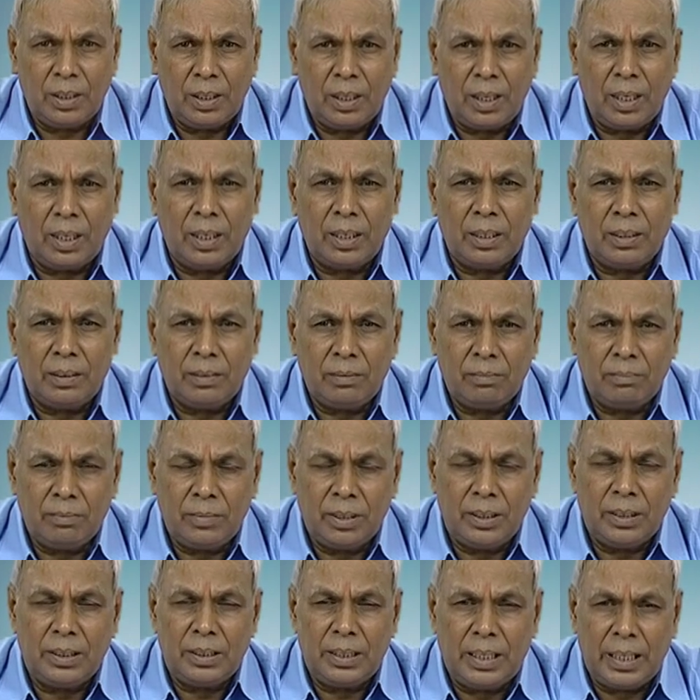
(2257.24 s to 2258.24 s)
or
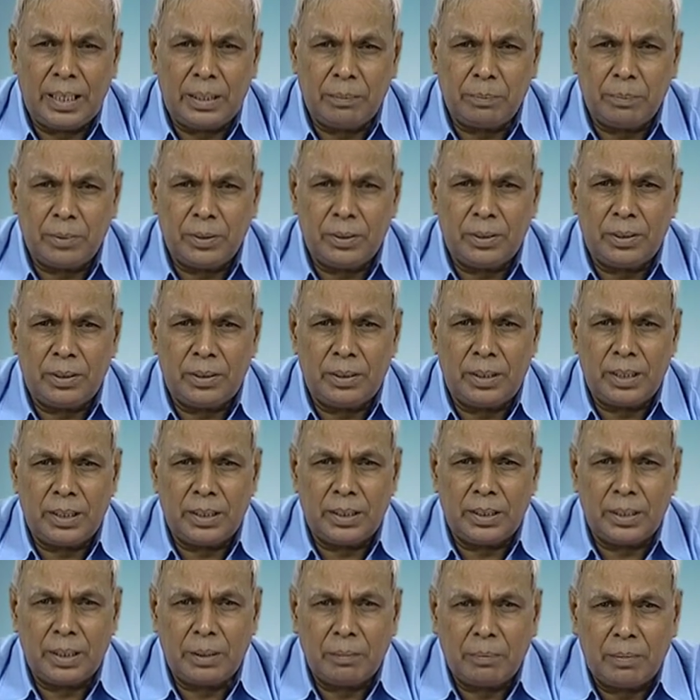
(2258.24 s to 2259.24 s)
in the LPG that
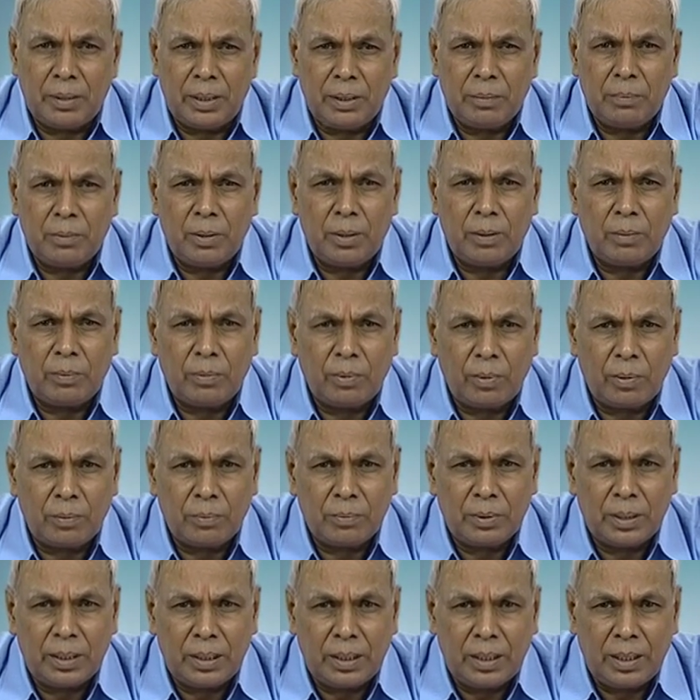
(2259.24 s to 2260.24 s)
is available
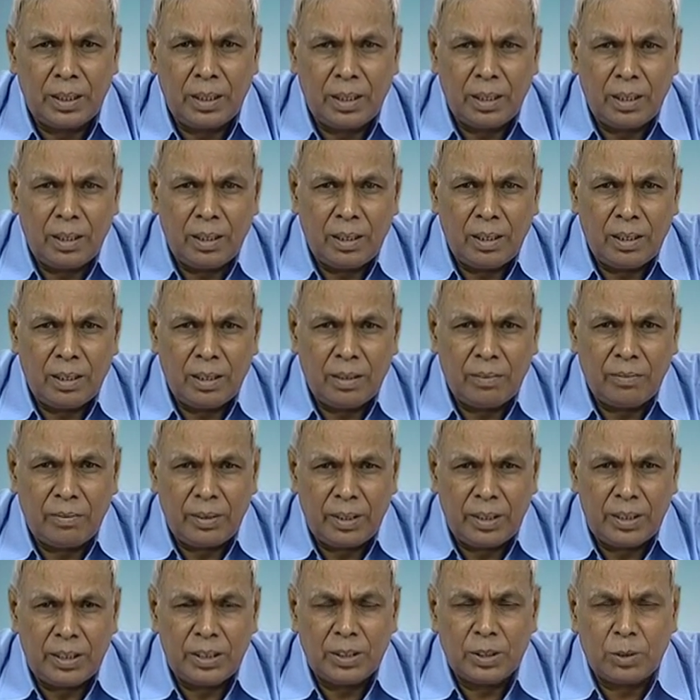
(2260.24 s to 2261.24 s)
from the uh,
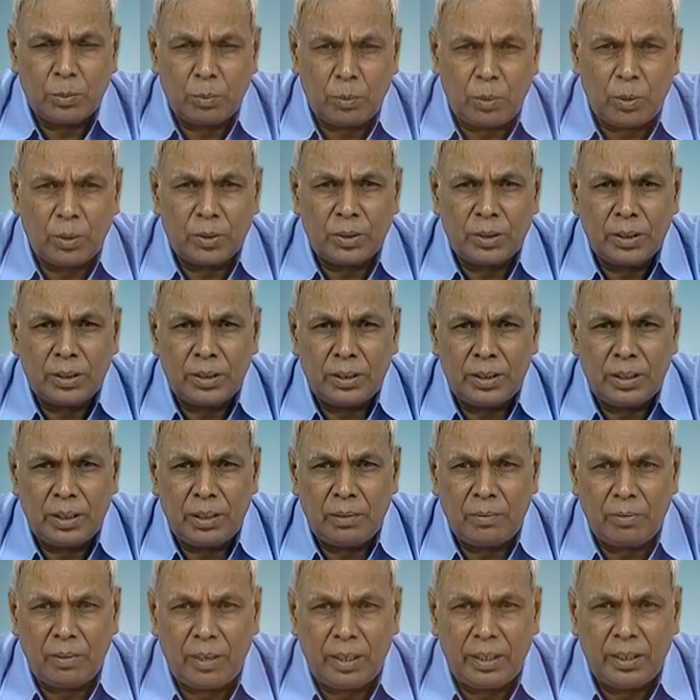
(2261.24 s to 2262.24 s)
various process in the
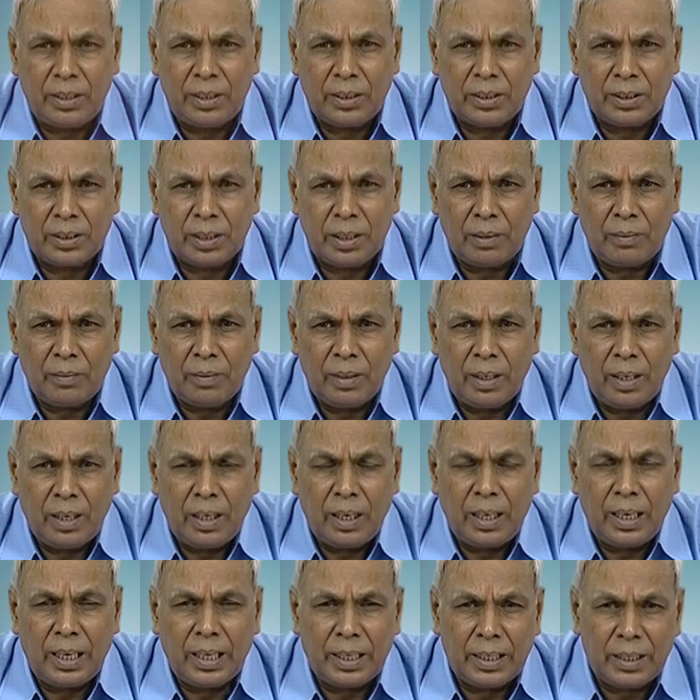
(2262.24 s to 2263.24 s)
refinery itself
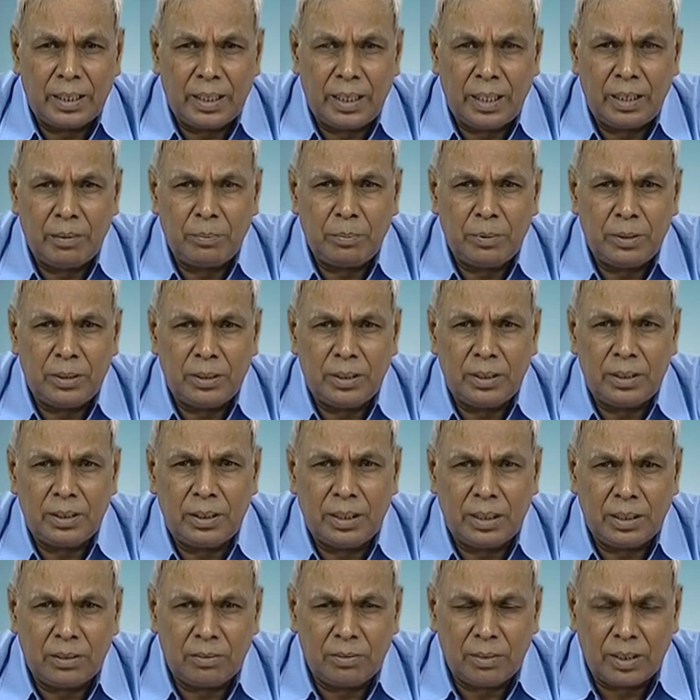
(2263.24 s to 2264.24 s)
or LPG
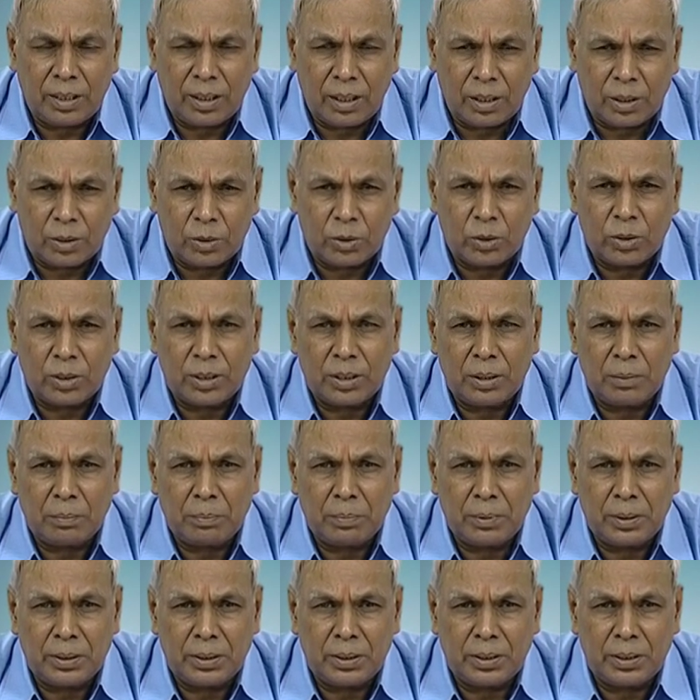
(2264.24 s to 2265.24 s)
that we are also
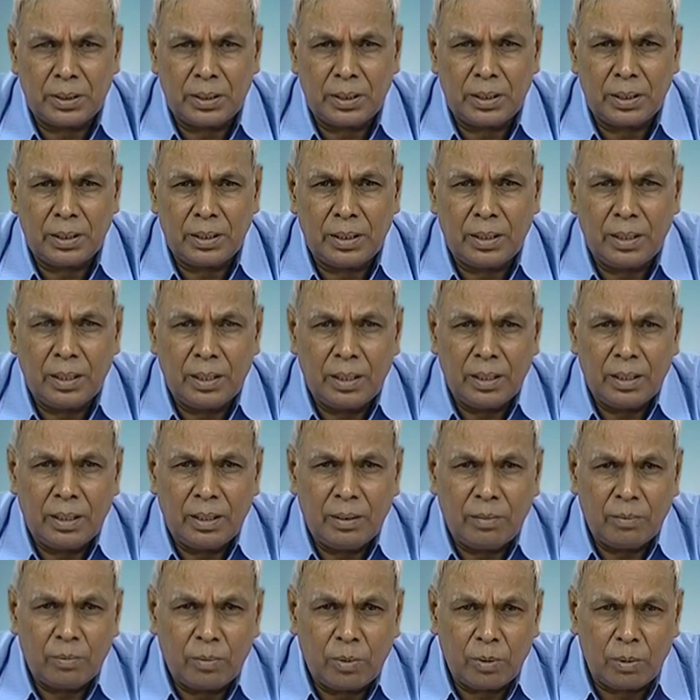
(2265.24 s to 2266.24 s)
separating
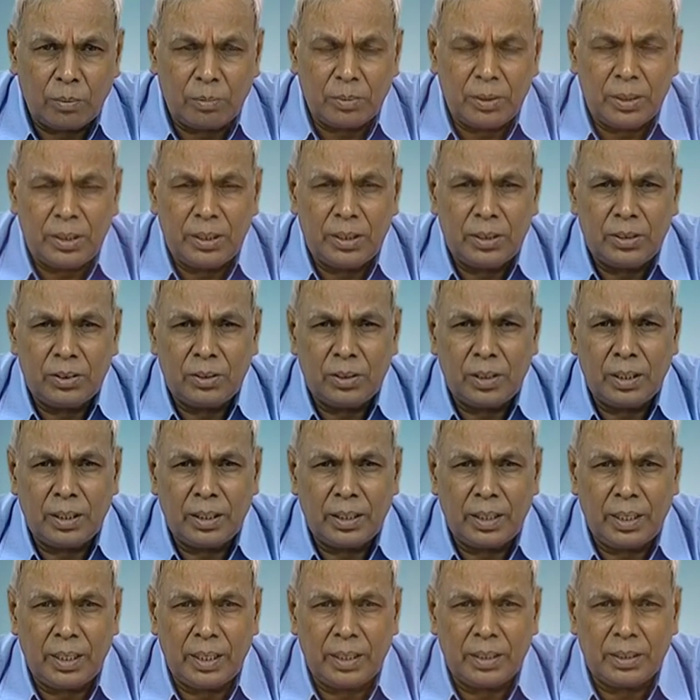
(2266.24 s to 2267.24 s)
from the natural
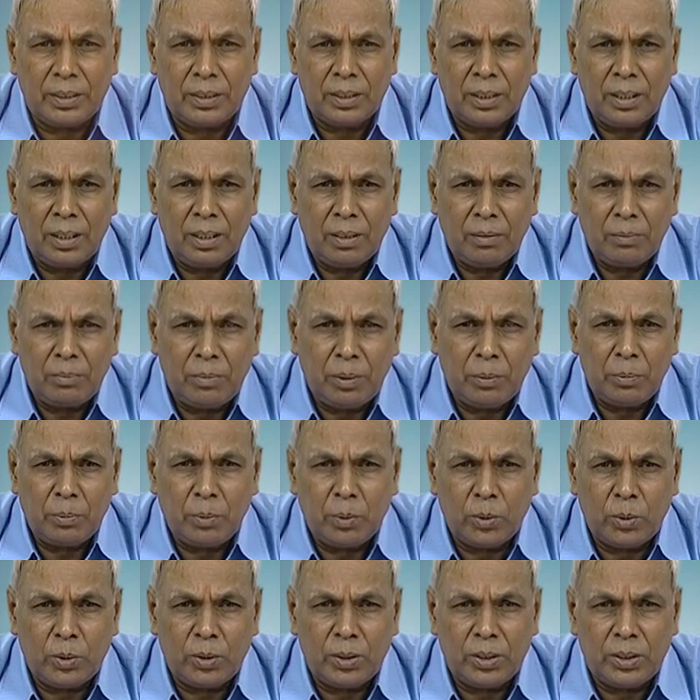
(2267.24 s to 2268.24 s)
gas
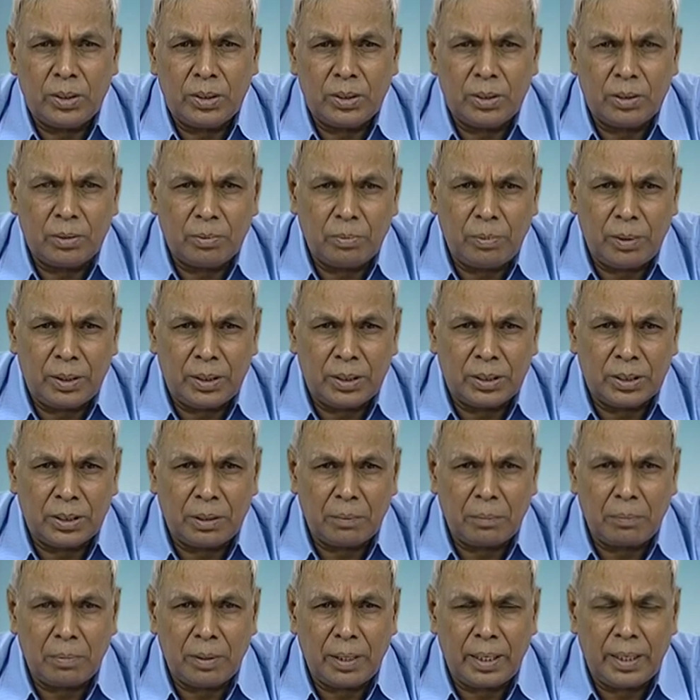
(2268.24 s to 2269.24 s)
before it is being
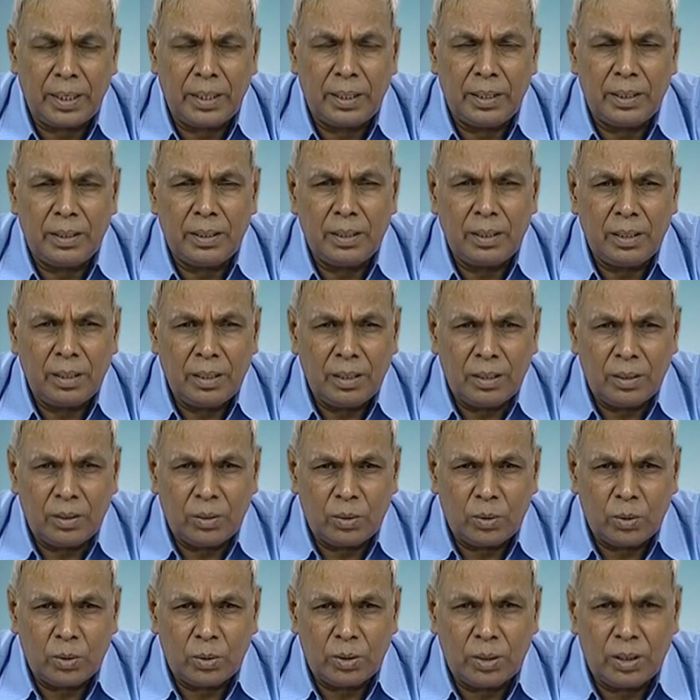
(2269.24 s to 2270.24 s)
supplied
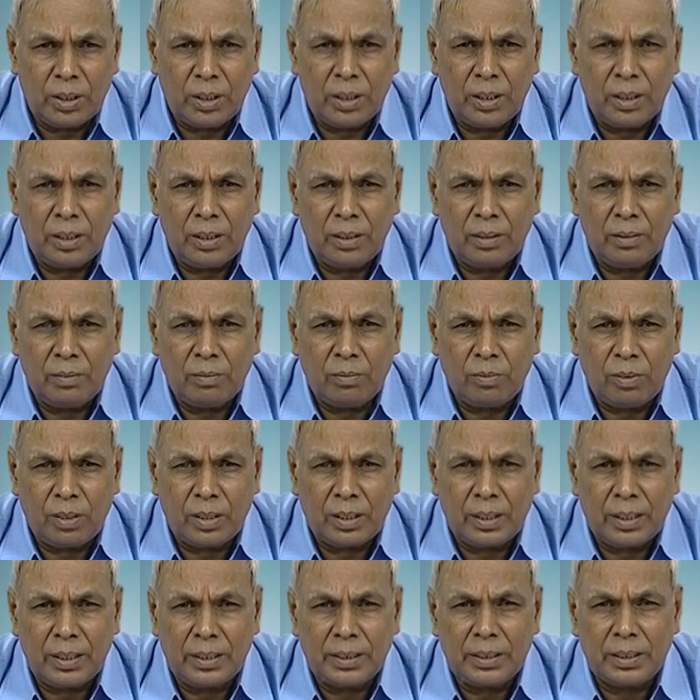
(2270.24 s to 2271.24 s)
to the
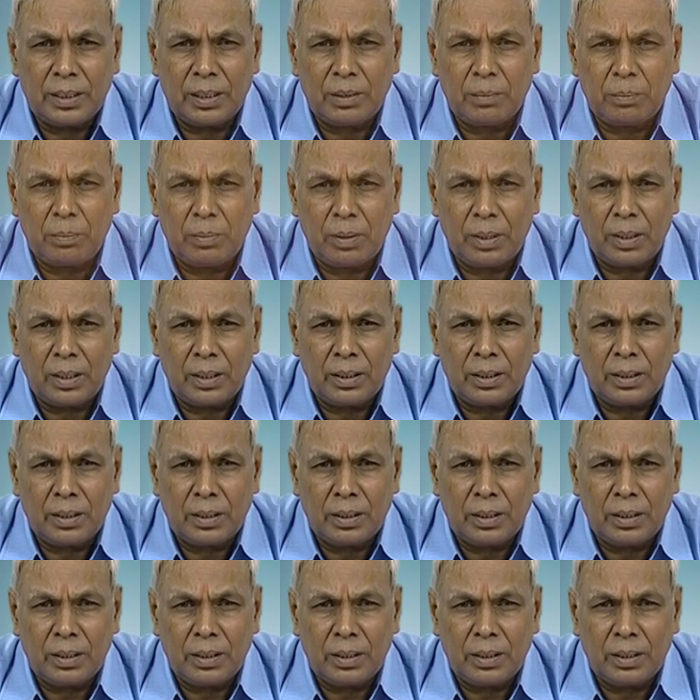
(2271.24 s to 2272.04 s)
fertilizer plant